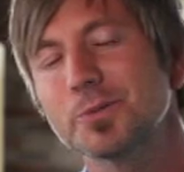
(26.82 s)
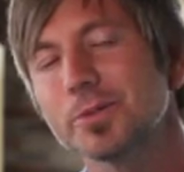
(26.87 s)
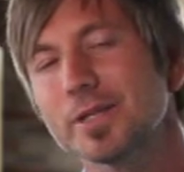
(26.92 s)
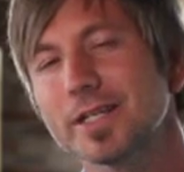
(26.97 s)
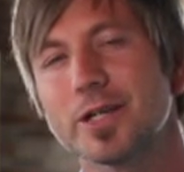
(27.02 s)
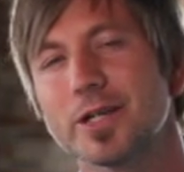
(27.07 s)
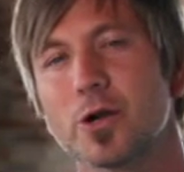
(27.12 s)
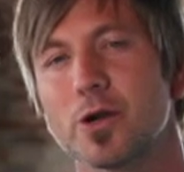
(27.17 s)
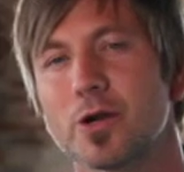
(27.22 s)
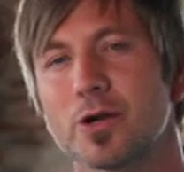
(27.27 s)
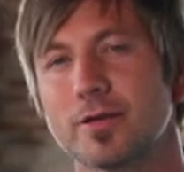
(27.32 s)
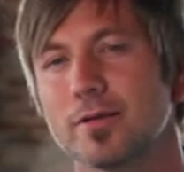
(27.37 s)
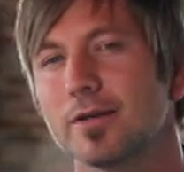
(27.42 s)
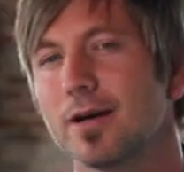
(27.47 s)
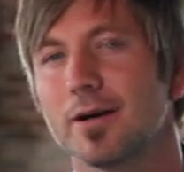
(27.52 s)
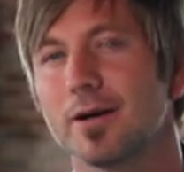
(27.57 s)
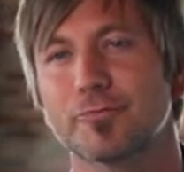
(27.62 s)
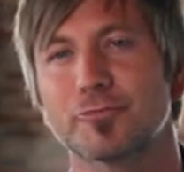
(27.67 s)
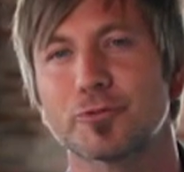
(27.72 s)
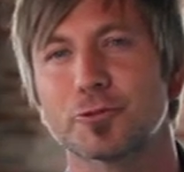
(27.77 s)
really are
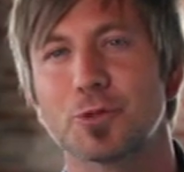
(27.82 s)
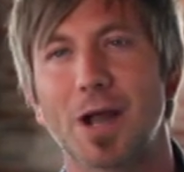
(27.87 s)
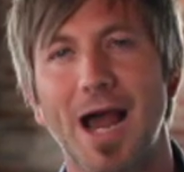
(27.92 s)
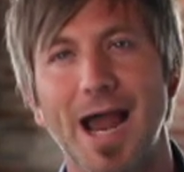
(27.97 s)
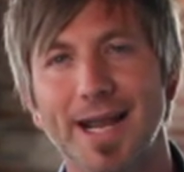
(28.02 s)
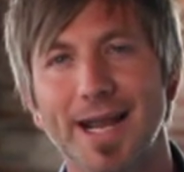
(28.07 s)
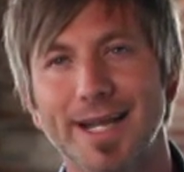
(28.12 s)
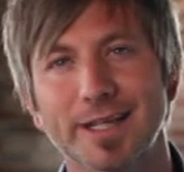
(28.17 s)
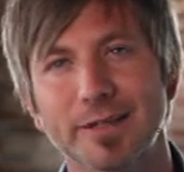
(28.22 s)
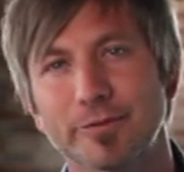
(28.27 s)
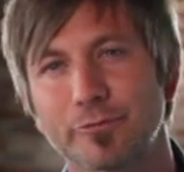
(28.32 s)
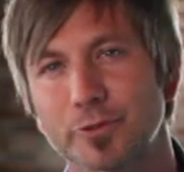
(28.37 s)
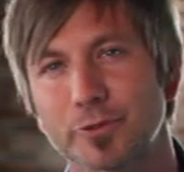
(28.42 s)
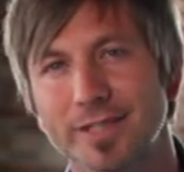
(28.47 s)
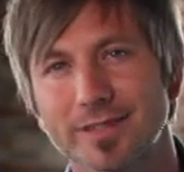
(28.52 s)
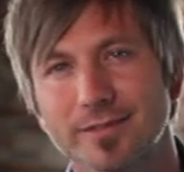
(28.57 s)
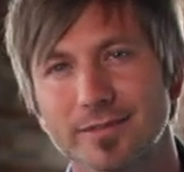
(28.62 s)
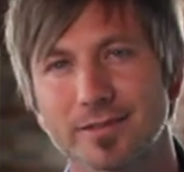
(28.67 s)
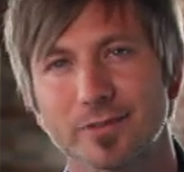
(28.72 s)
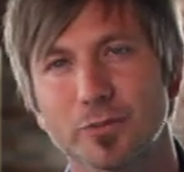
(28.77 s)
a variety of
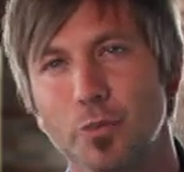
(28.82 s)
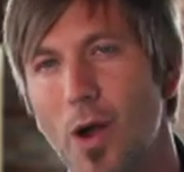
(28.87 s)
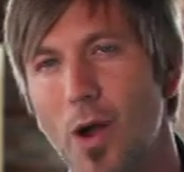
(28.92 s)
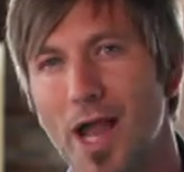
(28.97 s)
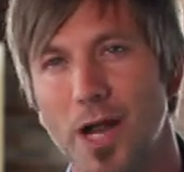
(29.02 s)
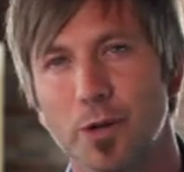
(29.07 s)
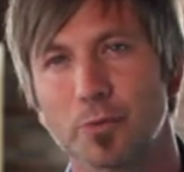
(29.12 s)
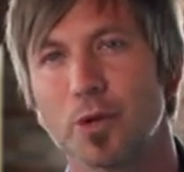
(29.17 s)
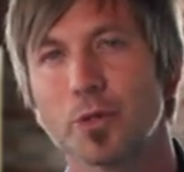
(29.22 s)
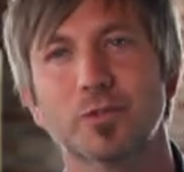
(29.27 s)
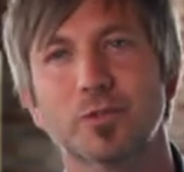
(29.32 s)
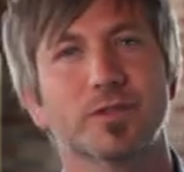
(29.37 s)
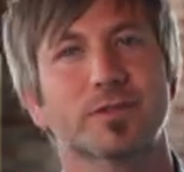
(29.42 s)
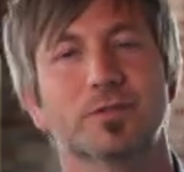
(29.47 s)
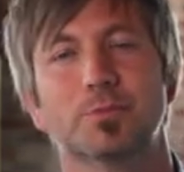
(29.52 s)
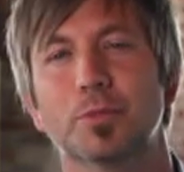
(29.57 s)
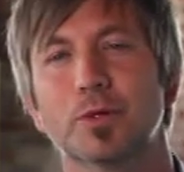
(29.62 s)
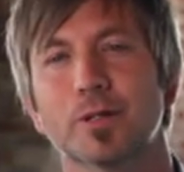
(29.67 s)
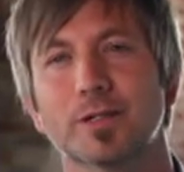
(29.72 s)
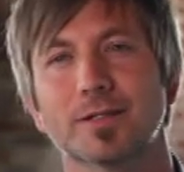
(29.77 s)
reasons why I wrote this
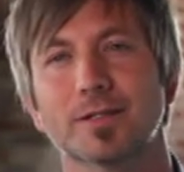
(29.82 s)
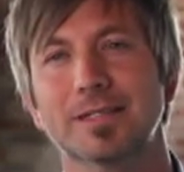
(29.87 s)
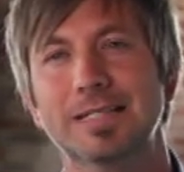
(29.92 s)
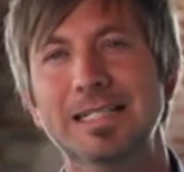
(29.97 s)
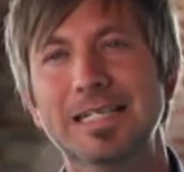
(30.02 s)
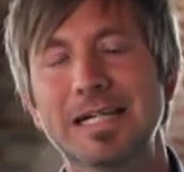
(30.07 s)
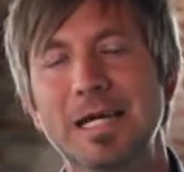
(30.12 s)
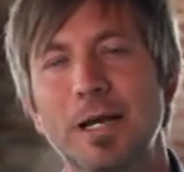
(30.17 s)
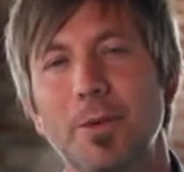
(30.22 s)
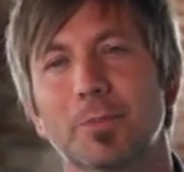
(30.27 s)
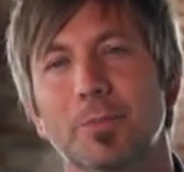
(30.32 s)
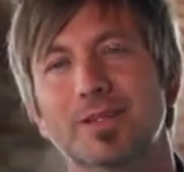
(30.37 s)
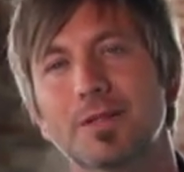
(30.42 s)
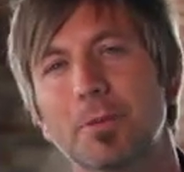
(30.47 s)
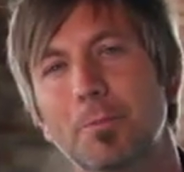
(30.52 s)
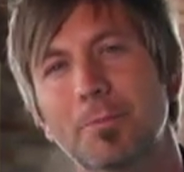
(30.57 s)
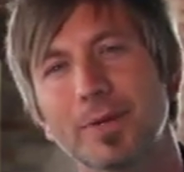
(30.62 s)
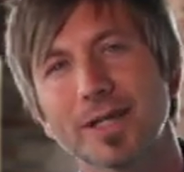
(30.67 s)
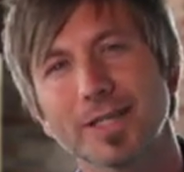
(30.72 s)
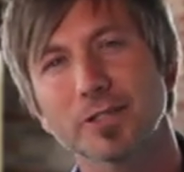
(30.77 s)
book. But the
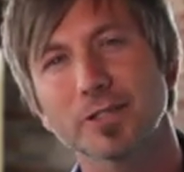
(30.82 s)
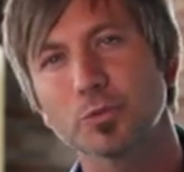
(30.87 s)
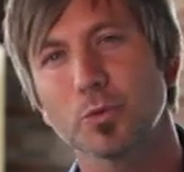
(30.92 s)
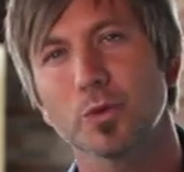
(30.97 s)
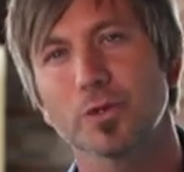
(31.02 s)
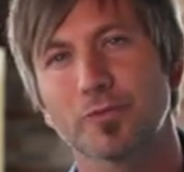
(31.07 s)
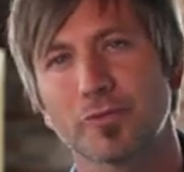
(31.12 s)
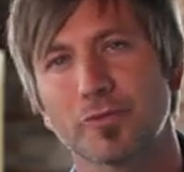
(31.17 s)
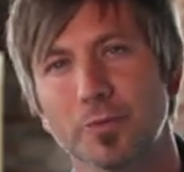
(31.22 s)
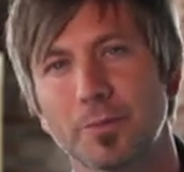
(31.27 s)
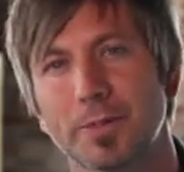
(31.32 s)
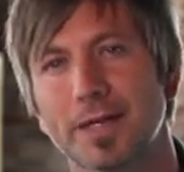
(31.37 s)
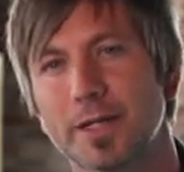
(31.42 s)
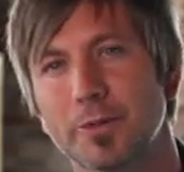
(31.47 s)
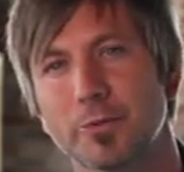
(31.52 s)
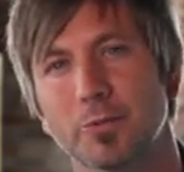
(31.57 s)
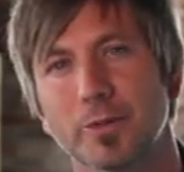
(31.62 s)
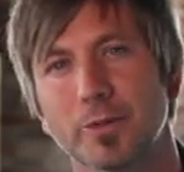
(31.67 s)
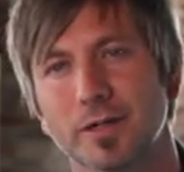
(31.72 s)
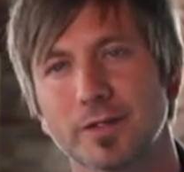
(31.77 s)
biggest one for me
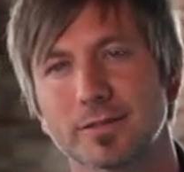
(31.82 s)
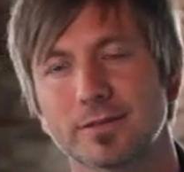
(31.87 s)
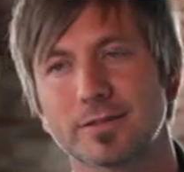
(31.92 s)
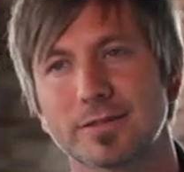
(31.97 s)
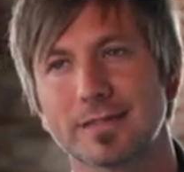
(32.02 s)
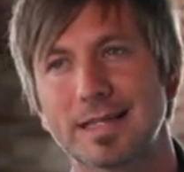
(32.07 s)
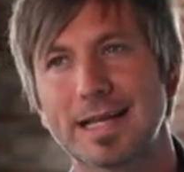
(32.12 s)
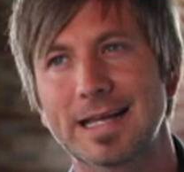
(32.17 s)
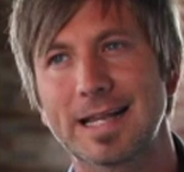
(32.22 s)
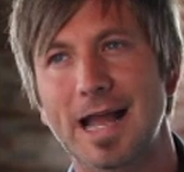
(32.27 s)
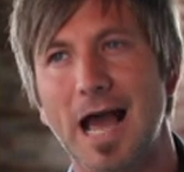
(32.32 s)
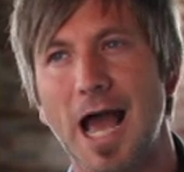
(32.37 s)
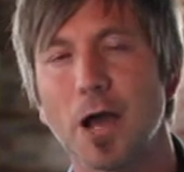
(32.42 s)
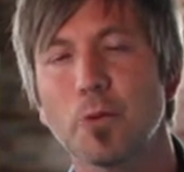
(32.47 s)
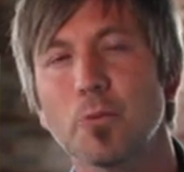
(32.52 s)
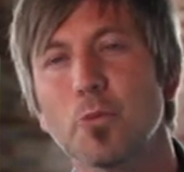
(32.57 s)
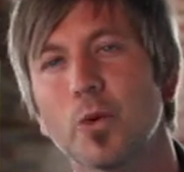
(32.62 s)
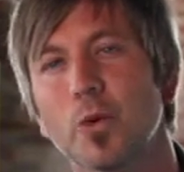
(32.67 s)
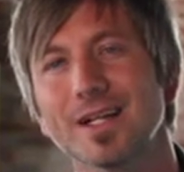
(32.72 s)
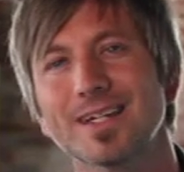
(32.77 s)
was that I
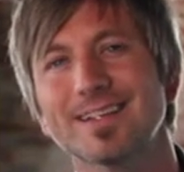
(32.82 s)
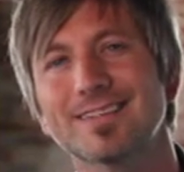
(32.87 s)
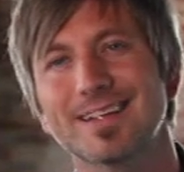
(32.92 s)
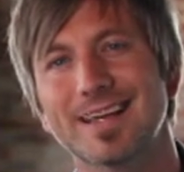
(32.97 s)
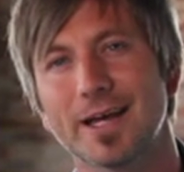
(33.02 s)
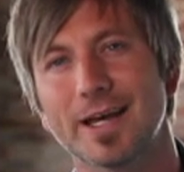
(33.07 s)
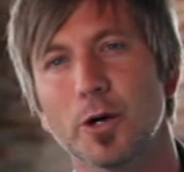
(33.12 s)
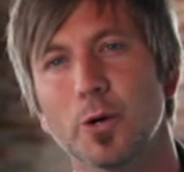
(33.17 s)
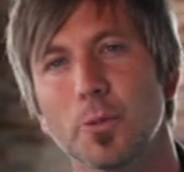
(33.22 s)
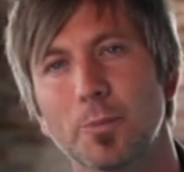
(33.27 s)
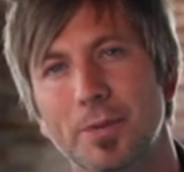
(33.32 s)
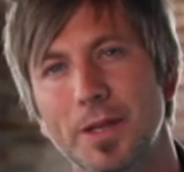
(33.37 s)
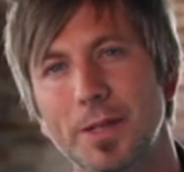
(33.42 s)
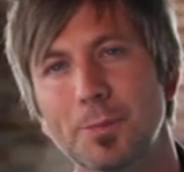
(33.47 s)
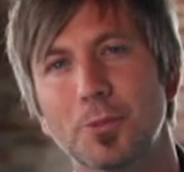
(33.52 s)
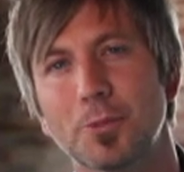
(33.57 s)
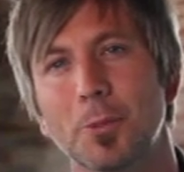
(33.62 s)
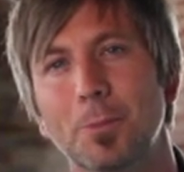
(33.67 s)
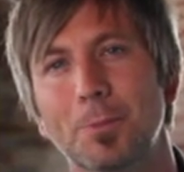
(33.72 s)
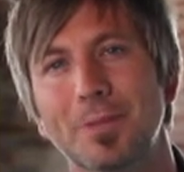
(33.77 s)
wanted to help
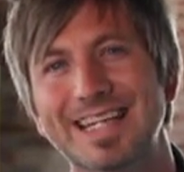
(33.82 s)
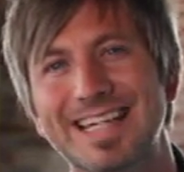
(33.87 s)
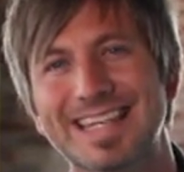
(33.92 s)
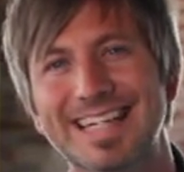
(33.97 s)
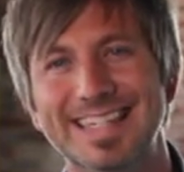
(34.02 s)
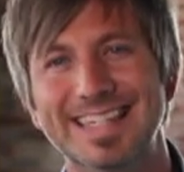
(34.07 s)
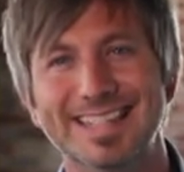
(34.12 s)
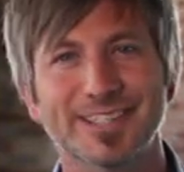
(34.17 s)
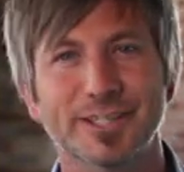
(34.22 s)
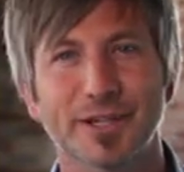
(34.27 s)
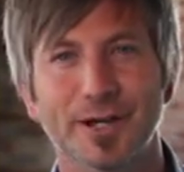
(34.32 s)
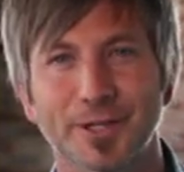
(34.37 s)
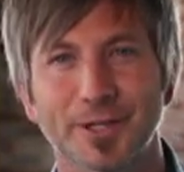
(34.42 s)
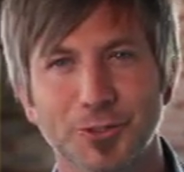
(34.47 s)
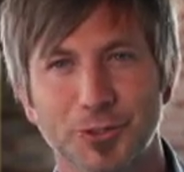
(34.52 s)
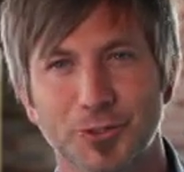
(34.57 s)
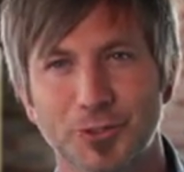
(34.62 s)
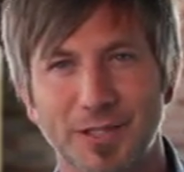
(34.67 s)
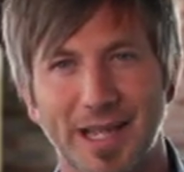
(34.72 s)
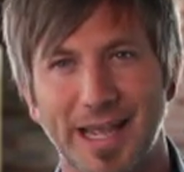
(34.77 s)
people begin to
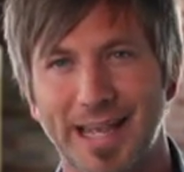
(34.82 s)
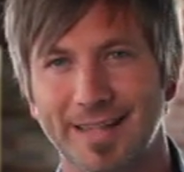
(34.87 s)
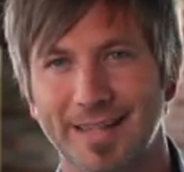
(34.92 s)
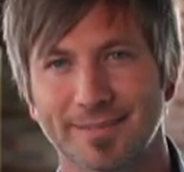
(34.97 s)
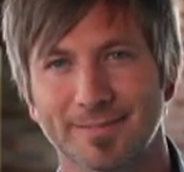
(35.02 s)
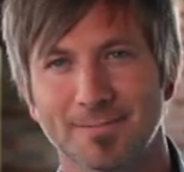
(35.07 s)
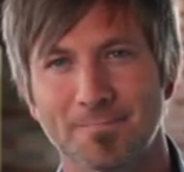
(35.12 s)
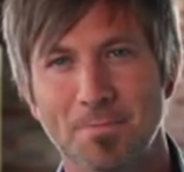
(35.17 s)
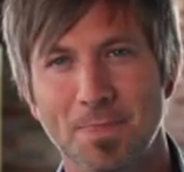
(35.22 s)
understand